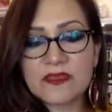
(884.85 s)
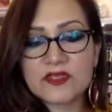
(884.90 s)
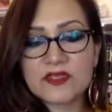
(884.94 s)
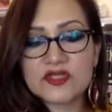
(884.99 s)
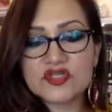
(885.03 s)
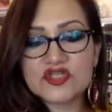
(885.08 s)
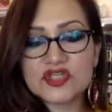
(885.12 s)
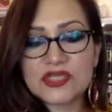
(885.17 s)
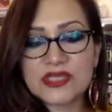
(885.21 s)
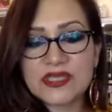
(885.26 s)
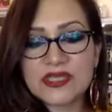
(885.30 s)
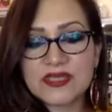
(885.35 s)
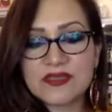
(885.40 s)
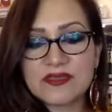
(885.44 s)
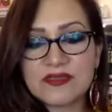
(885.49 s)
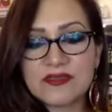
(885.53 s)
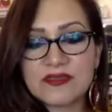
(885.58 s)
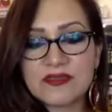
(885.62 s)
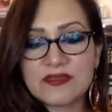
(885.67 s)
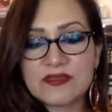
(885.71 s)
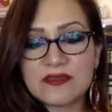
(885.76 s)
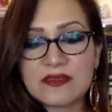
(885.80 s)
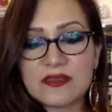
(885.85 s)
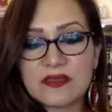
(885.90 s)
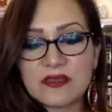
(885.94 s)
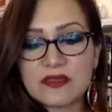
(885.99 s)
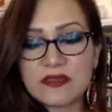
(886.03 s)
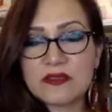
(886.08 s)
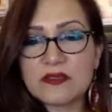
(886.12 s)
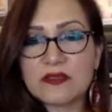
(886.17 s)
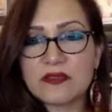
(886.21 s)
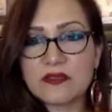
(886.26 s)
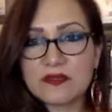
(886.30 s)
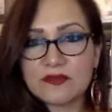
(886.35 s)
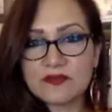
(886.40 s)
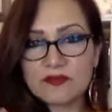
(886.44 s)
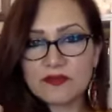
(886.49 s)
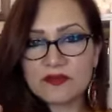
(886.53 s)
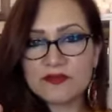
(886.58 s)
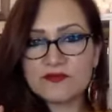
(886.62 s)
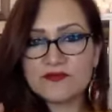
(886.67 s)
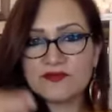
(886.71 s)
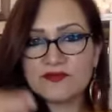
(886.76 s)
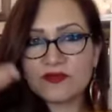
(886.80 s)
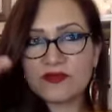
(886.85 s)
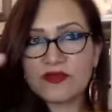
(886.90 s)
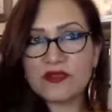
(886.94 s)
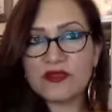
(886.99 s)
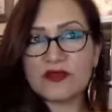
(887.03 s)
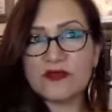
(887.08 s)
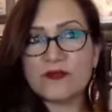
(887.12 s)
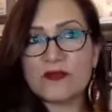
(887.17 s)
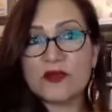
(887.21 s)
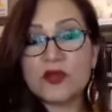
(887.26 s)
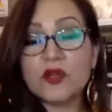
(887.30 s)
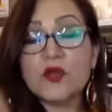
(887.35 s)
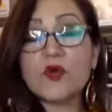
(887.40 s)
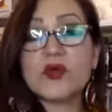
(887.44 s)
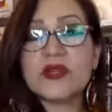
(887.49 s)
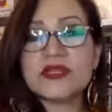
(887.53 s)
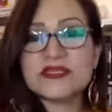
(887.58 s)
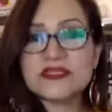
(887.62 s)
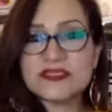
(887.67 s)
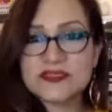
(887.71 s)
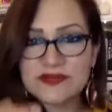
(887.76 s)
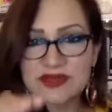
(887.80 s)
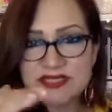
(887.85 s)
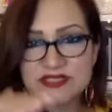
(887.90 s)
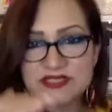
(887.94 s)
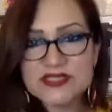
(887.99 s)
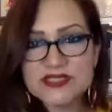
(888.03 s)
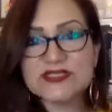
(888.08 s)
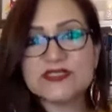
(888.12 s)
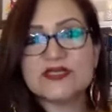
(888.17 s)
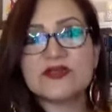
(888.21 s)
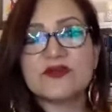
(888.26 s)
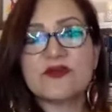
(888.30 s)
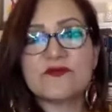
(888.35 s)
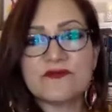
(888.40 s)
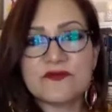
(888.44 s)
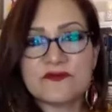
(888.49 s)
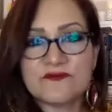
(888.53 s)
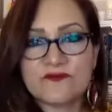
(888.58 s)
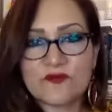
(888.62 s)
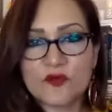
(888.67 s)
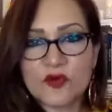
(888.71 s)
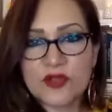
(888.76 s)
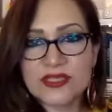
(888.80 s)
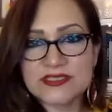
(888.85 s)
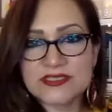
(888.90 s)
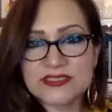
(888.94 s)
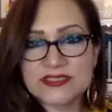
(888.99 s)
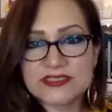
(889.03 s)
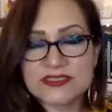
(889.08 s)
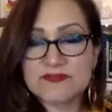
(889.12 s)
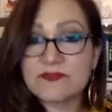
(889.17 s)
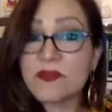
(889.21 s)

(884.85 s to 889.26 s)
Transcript: She lowers the register of her voice.